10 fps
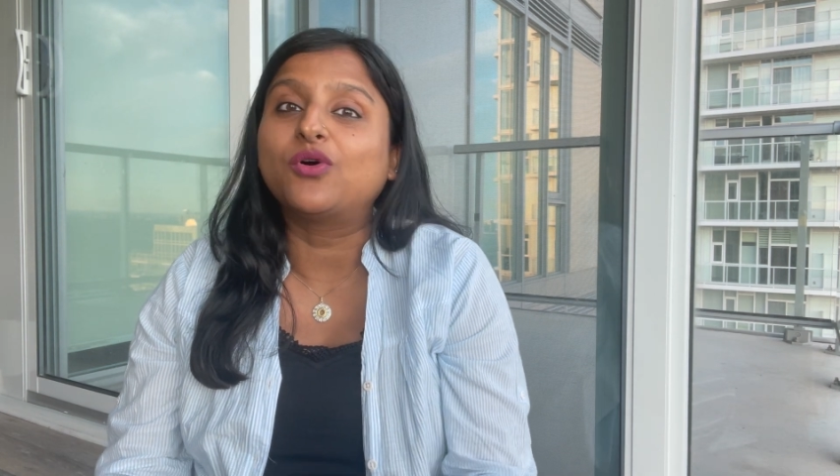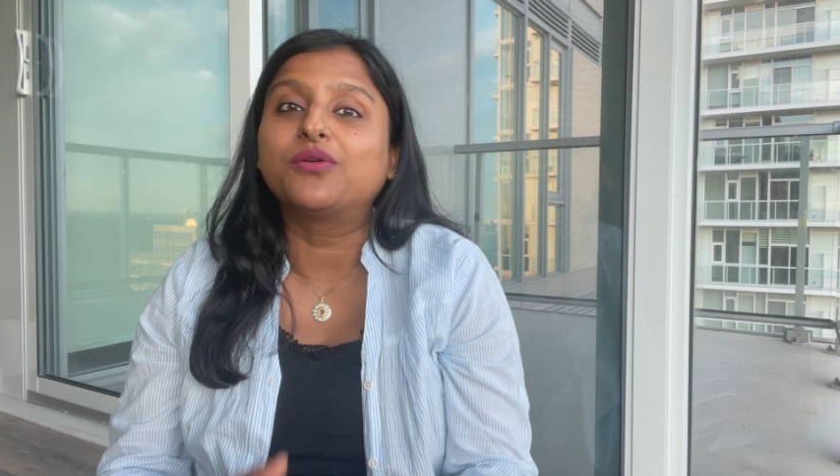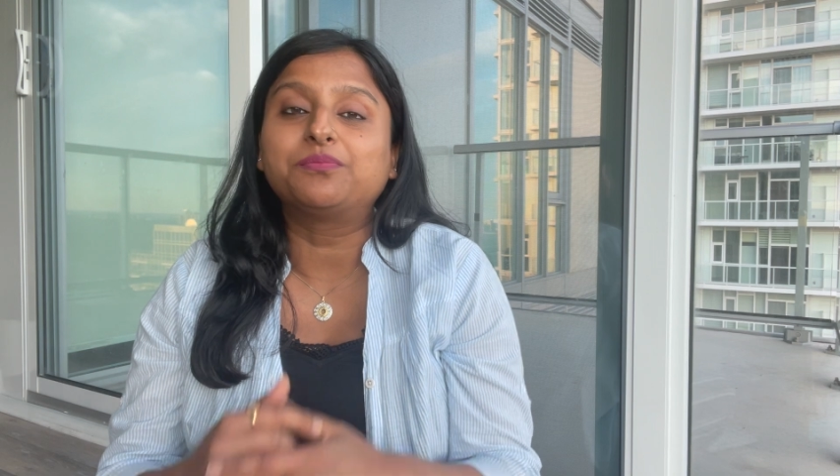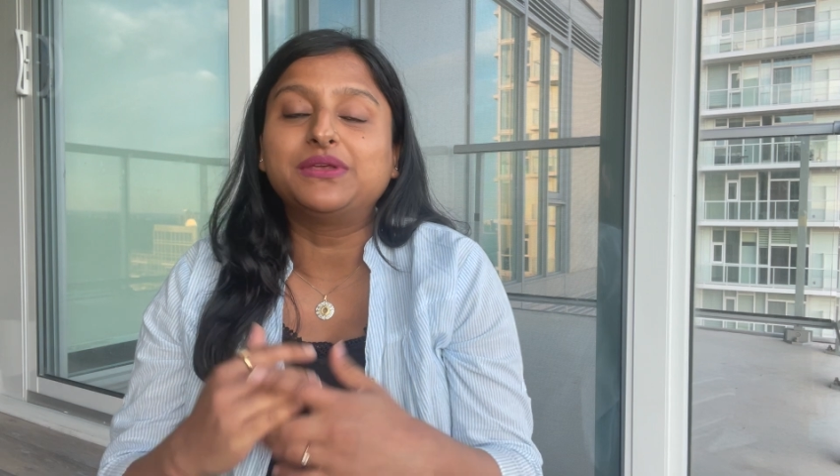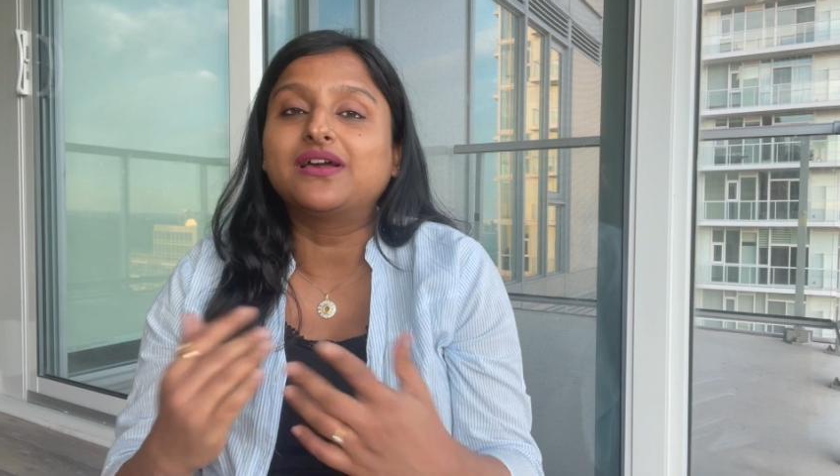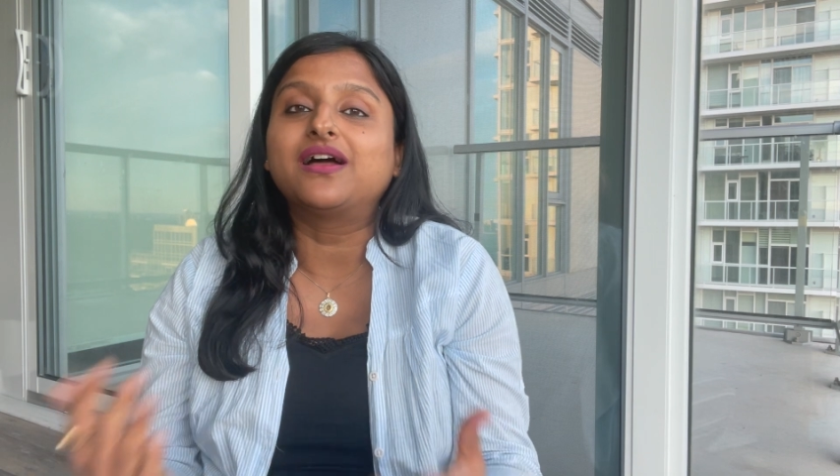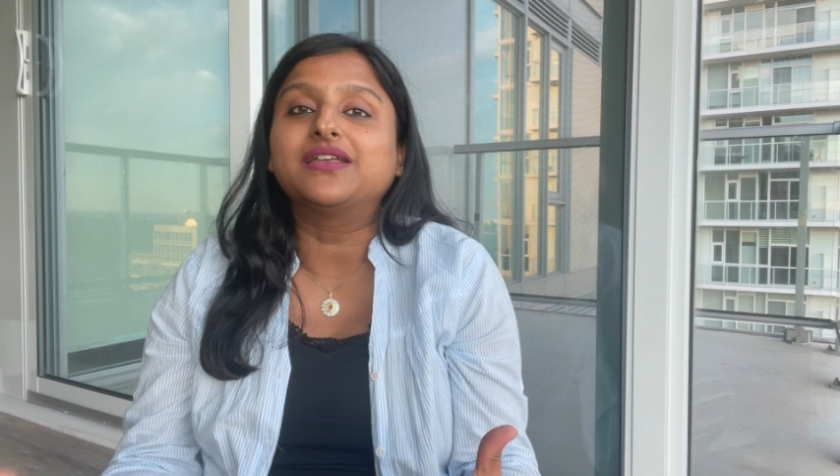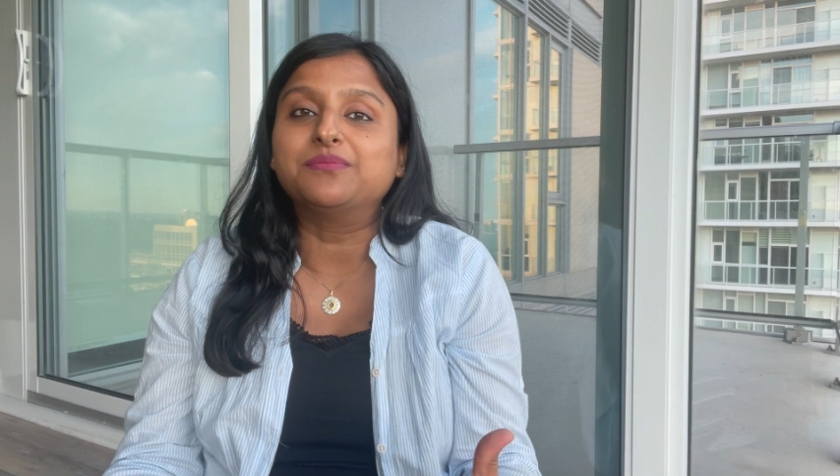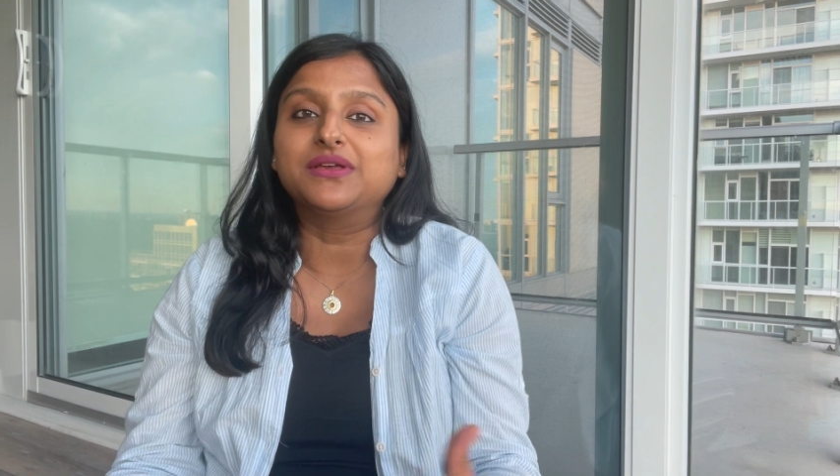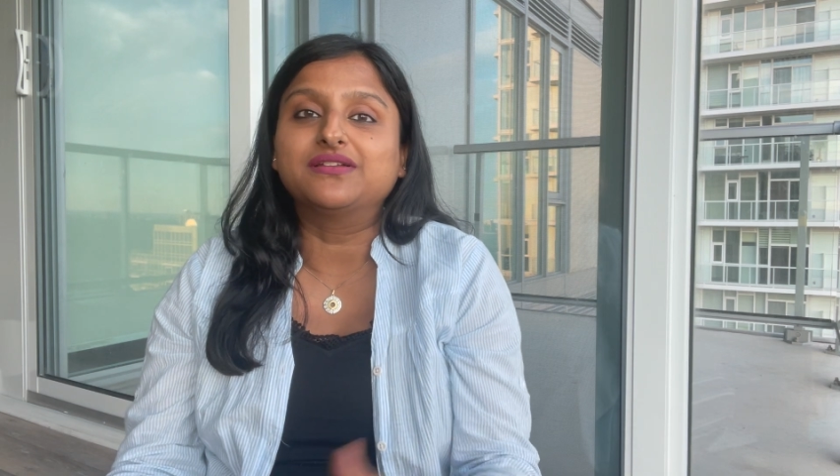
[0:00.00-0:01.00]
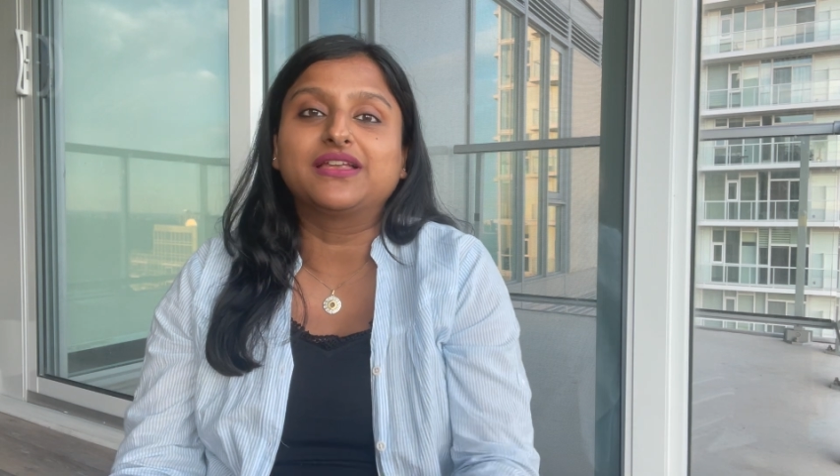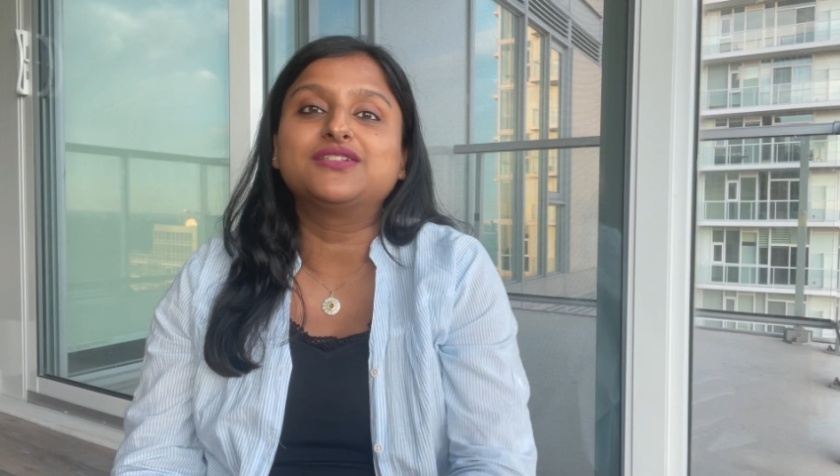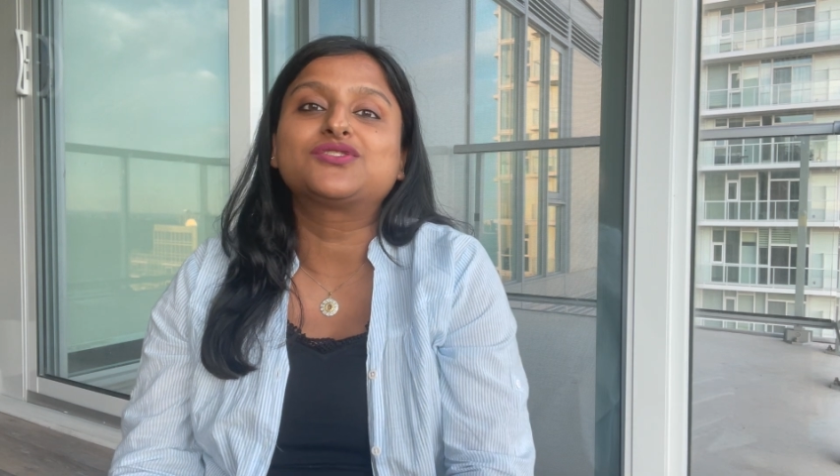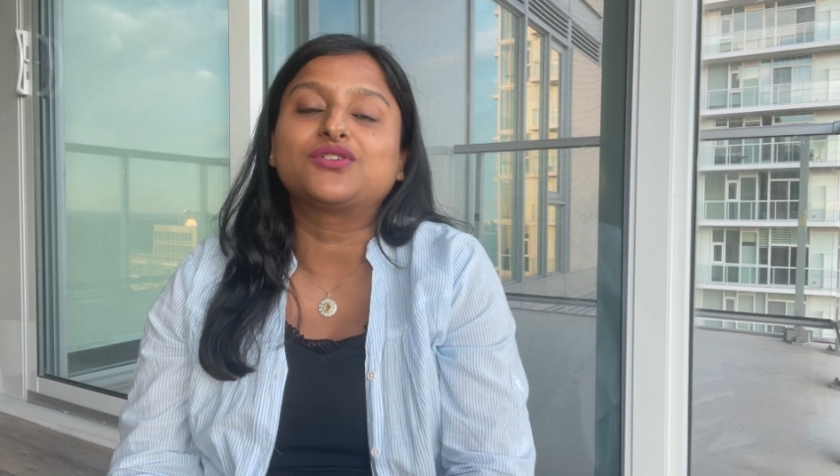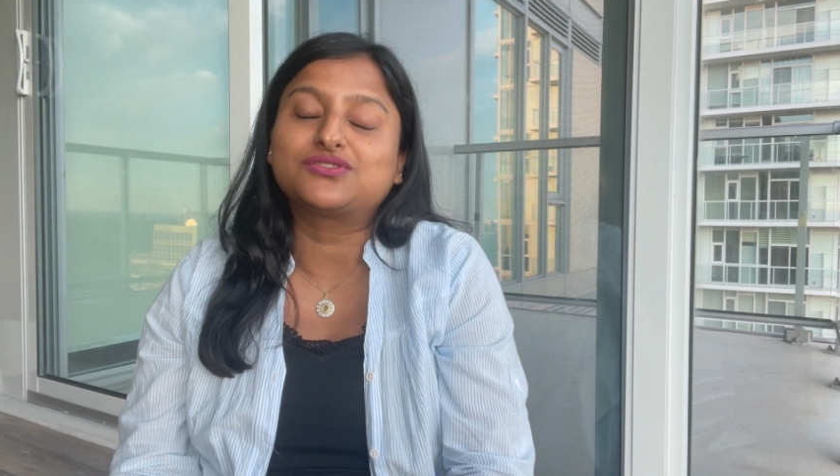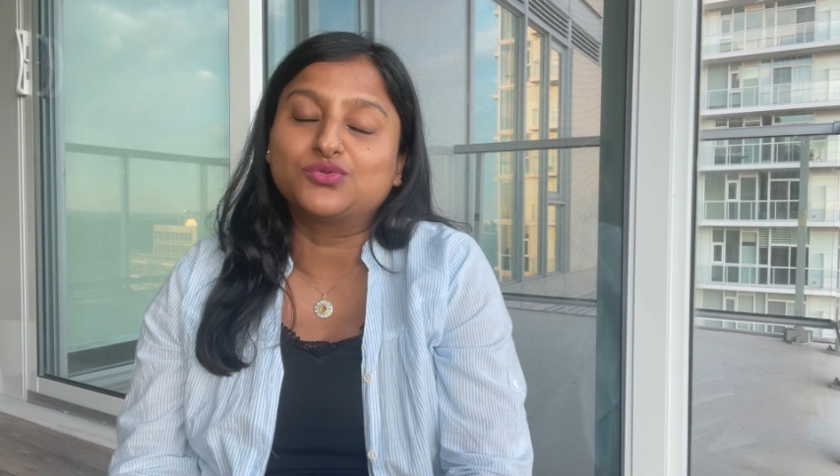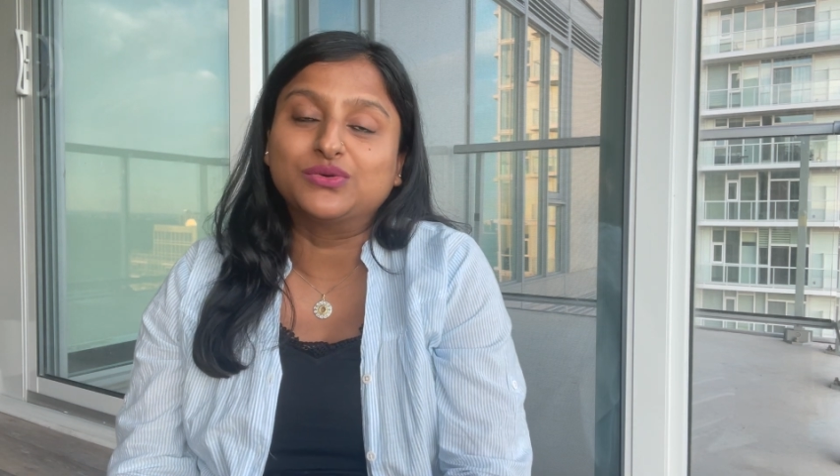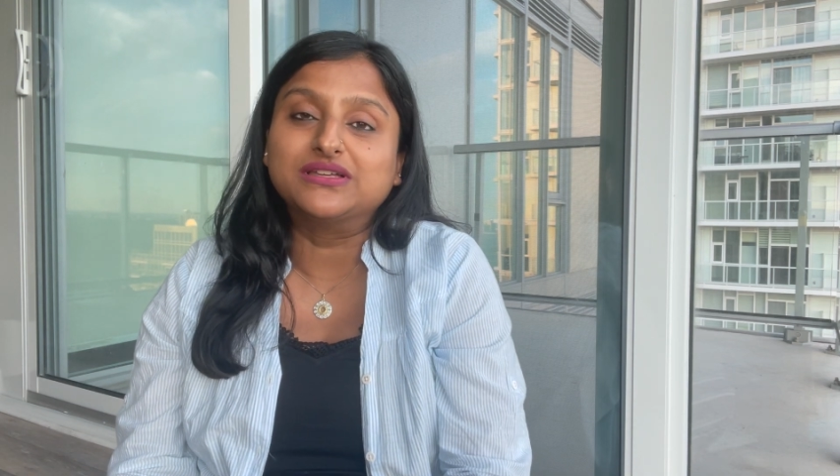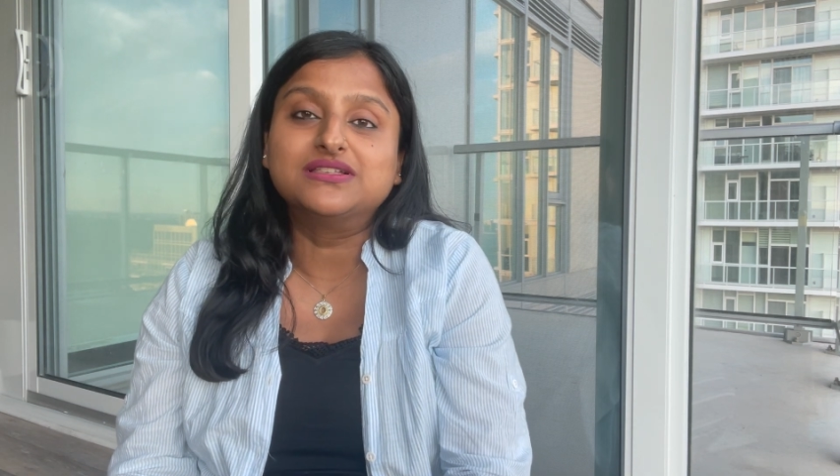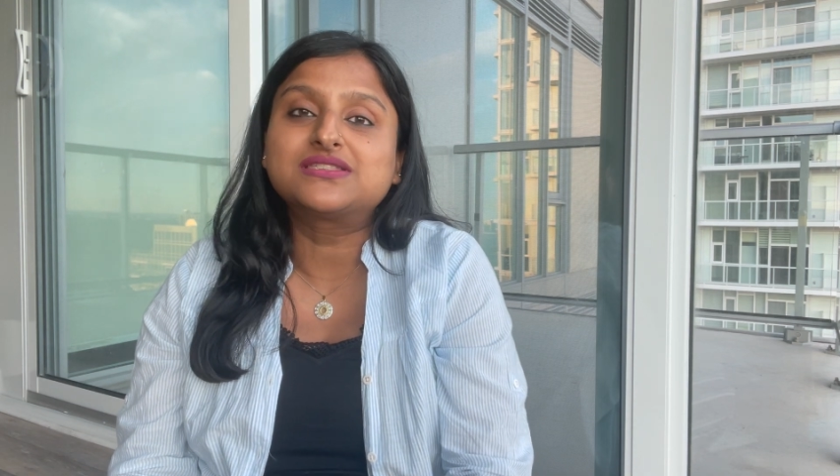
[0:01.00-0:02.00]
or PR immigrants or
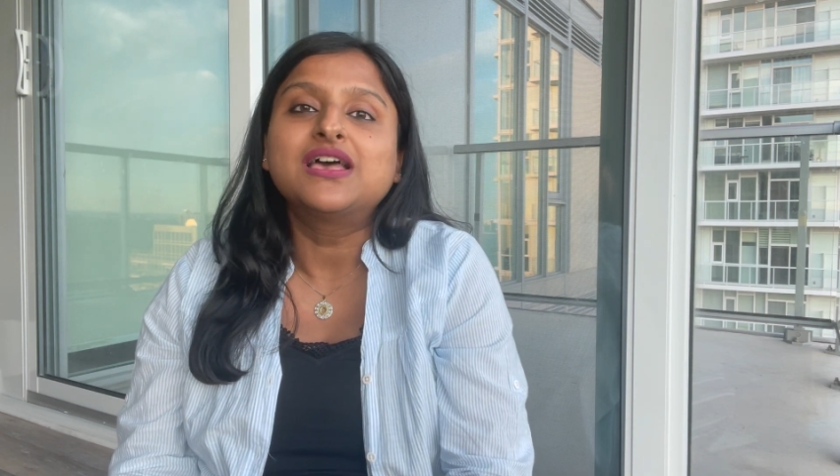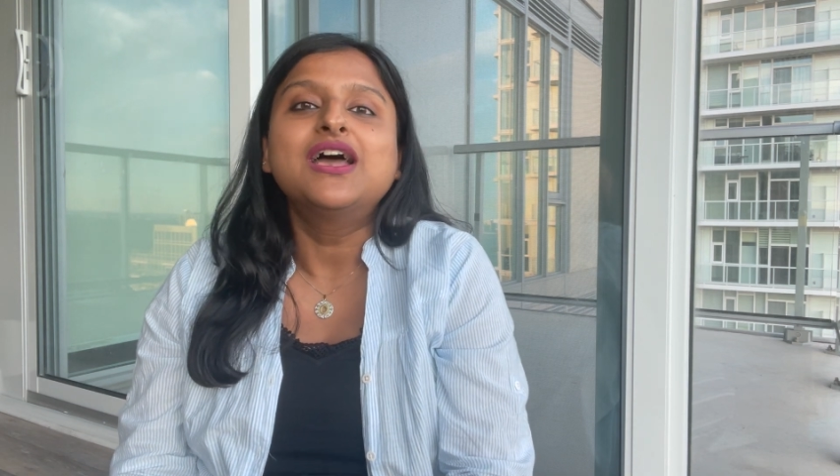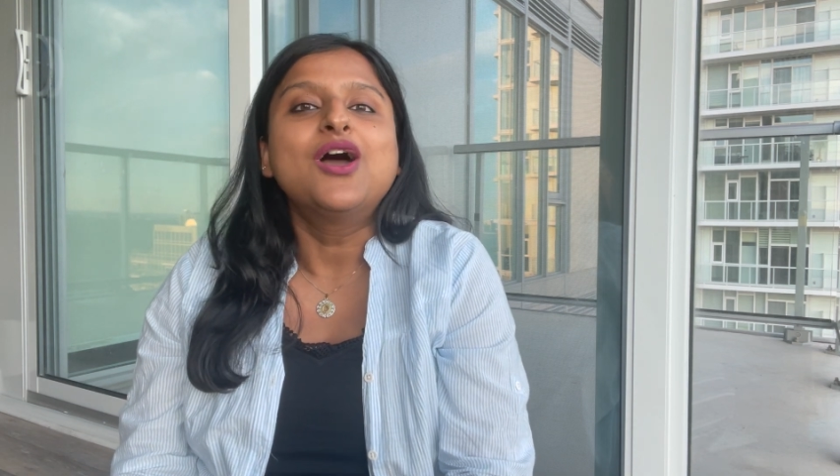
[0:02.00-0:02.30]
students